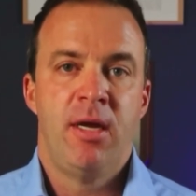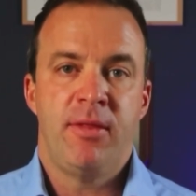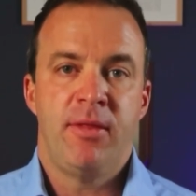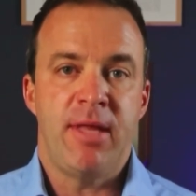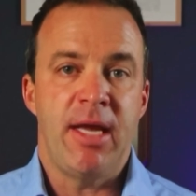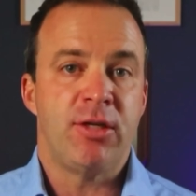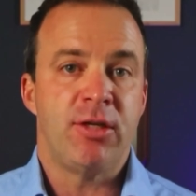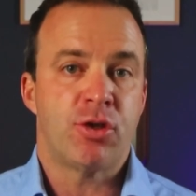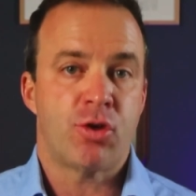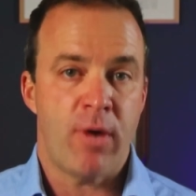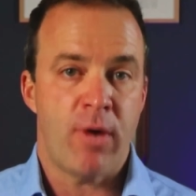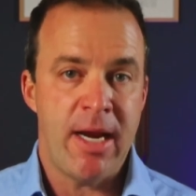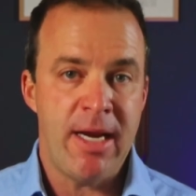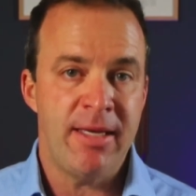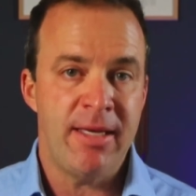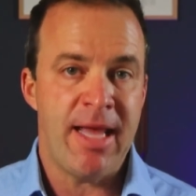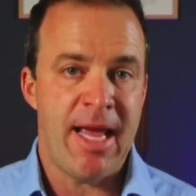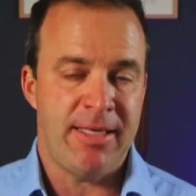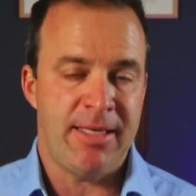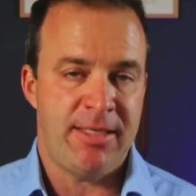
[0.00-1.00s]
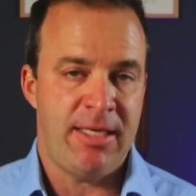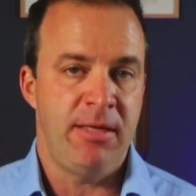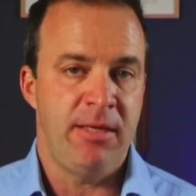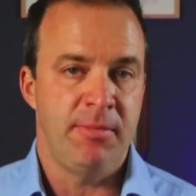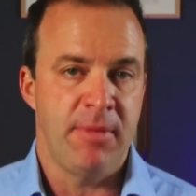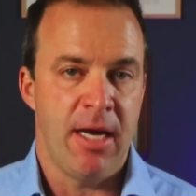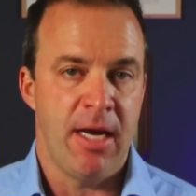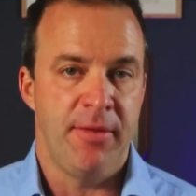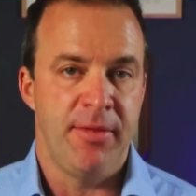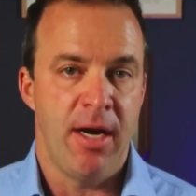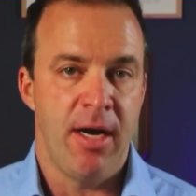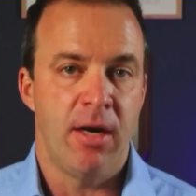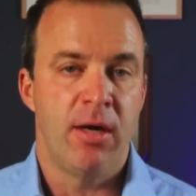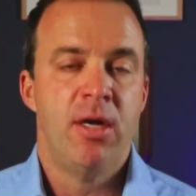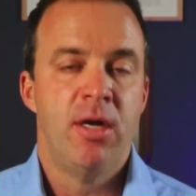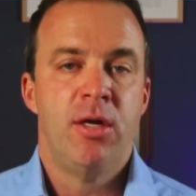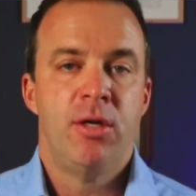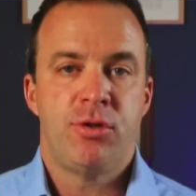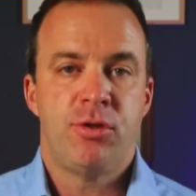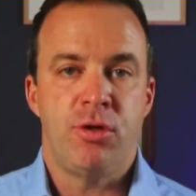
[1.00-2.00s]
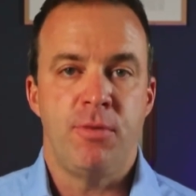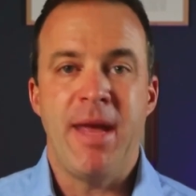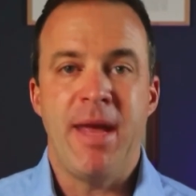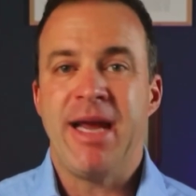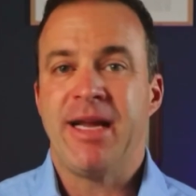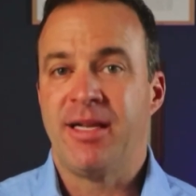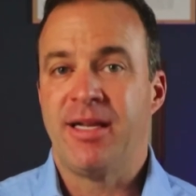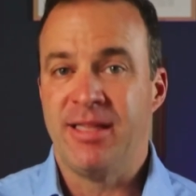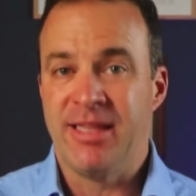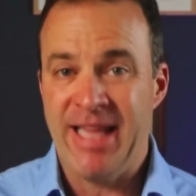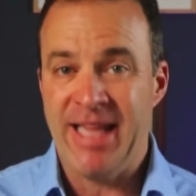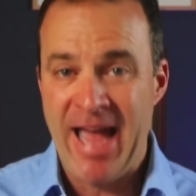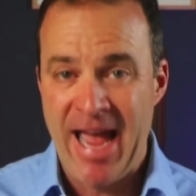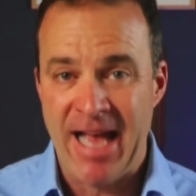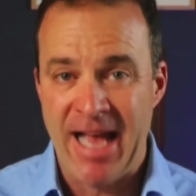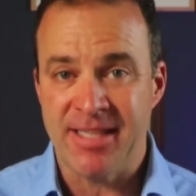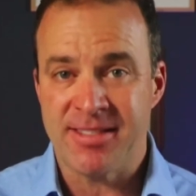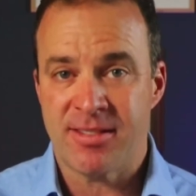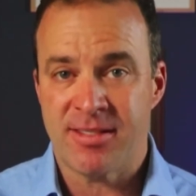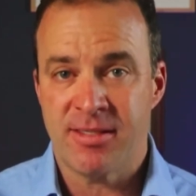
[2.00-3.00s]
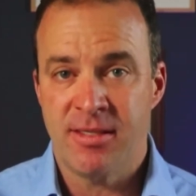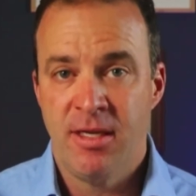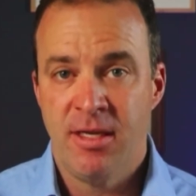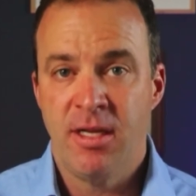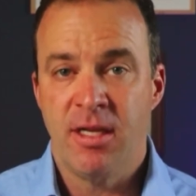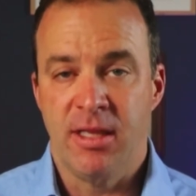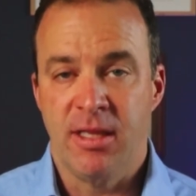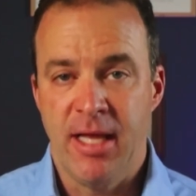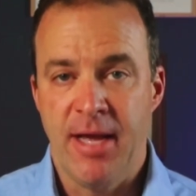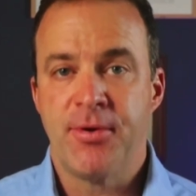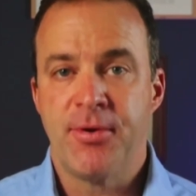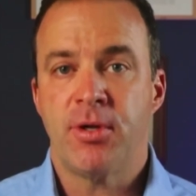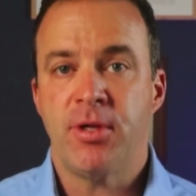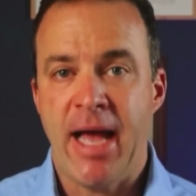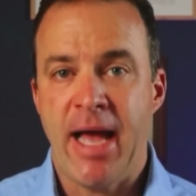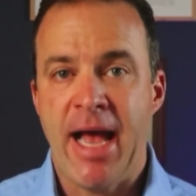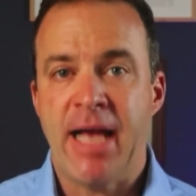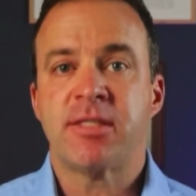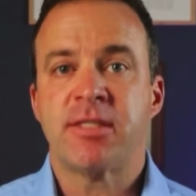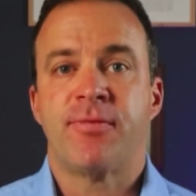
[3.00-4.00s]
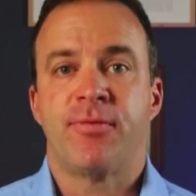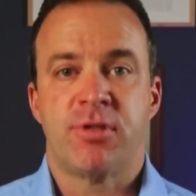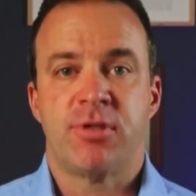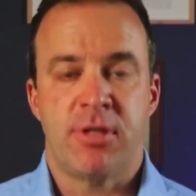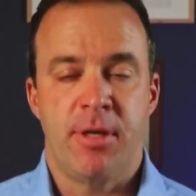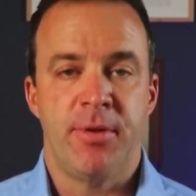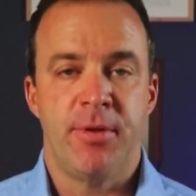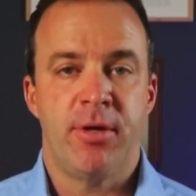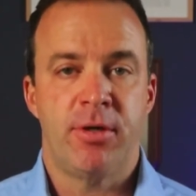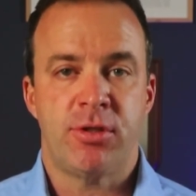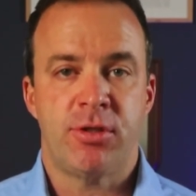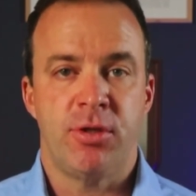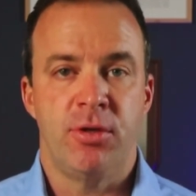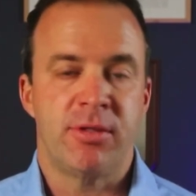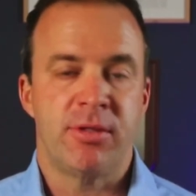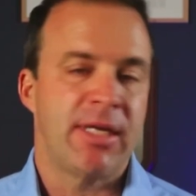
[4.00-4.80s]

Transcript: They trained that team down there to make lasts, leather lasts for some of their shoes.